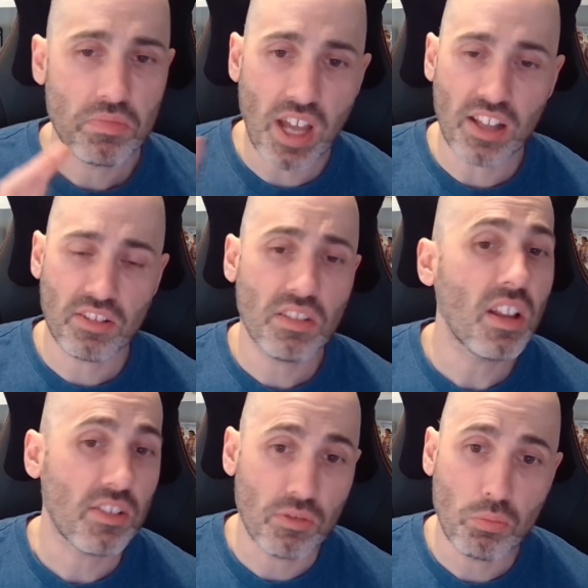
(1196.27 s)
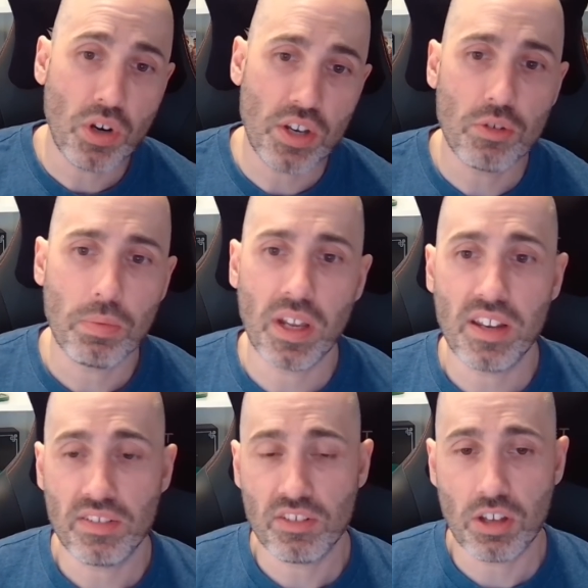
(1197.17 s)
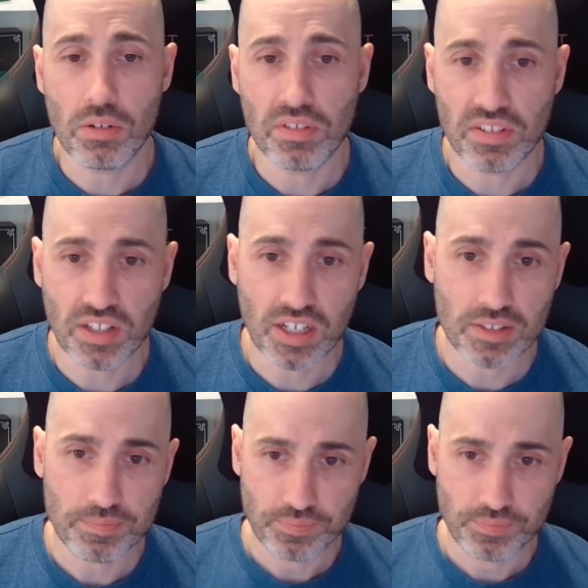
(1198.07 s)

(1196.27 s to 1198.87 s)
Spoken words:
That's a really good place to go and start.